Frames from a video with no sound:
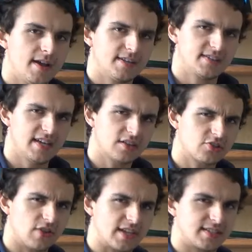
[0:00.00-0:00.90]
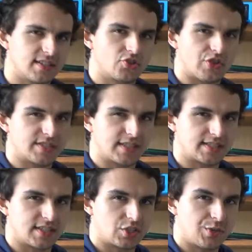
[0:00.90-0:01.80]
So that creates an interesting
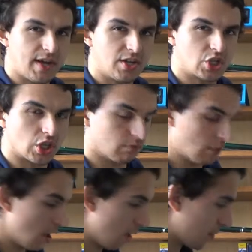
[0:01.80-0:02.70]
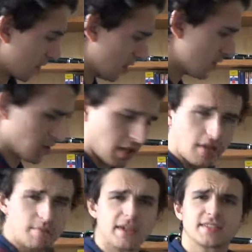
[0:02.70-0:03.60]
situation. Because, you
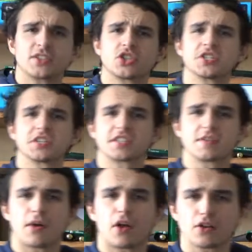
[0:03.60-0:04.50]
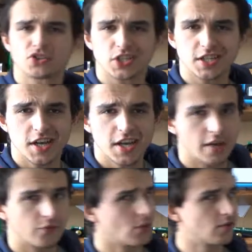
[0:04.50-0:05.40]
know, basic GCSE biology,
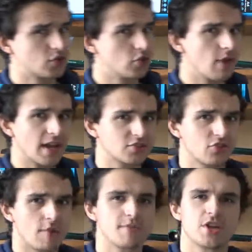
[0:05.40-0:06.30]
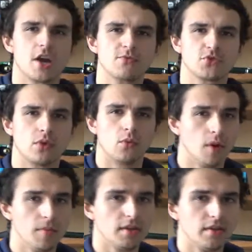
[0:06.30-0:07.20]
if you have two X chromosomes, you're a
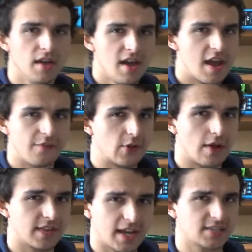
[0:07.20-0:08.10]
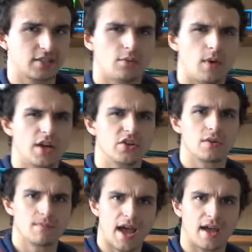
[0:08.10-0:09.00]
woman. If you have an X and a Y,
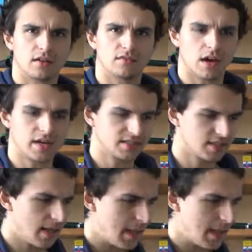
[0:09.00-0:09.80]
you're a male, right?